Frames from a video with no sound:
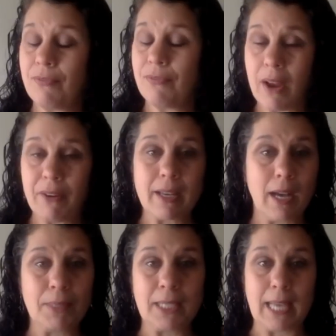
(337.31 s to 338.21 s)
That's
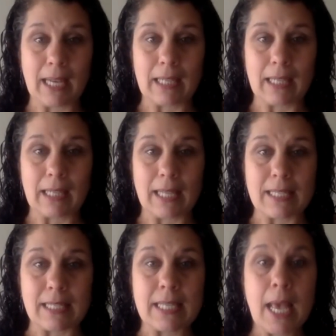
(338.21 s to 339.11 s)
very common in
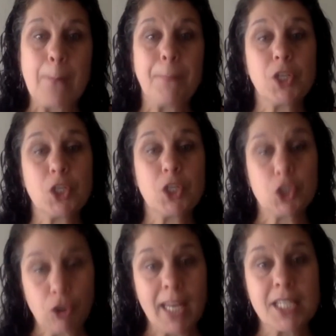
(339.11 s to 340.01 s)
adolescence. But
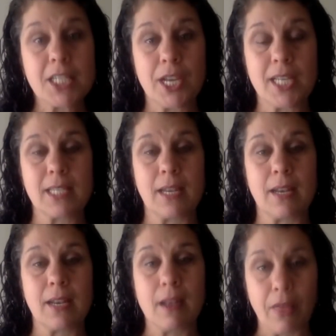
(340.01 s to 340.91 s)
try to
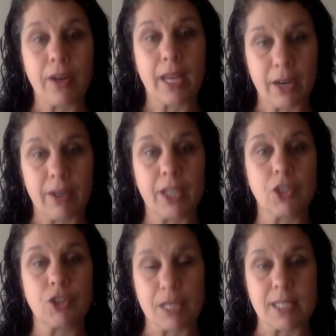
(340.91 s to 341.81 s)
suggest another
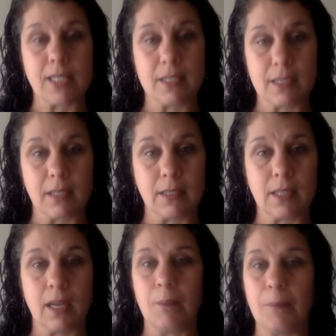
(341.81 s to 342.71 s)
caring, trusted
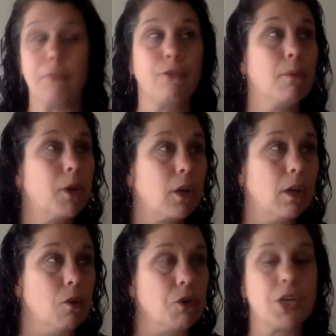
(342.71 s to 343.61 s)
adult, um, a
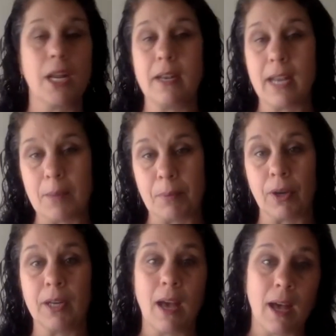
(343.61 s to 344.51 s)
former coach, a
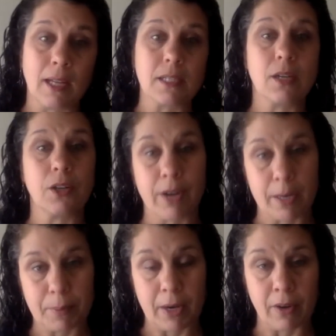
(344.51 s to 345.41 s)
neighbor, an aunt,
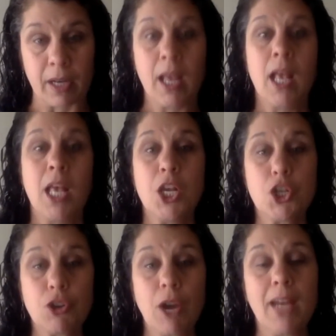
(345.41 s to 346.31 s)
a grandparent.
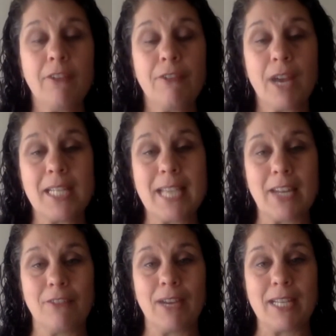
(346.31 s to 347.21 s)
Try to
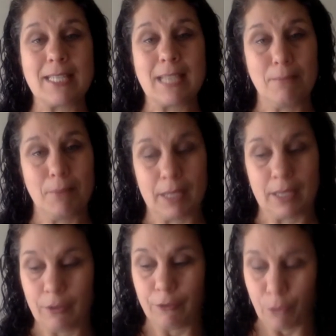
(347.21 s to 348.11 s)
identify
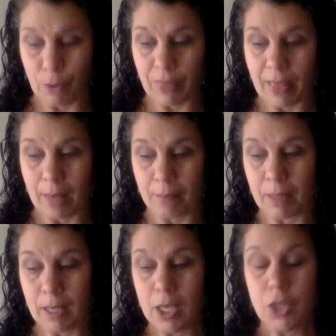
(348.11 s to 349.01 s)
somebody for
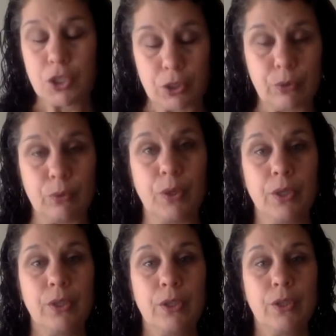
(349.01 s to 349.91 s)
them
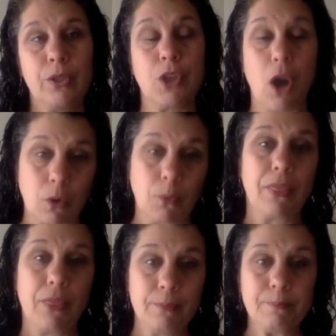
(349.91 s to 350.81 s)
to
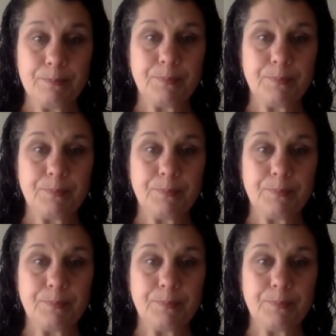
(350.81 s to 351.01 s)
talk with.